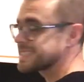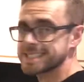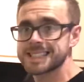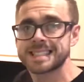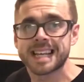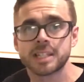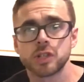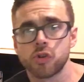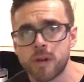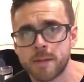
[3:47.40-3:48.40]
6
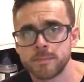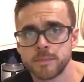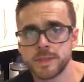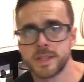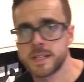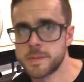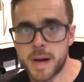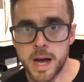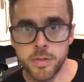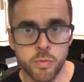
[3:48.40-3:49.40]
grams is
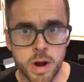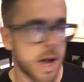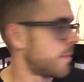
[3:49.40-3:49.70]
about the right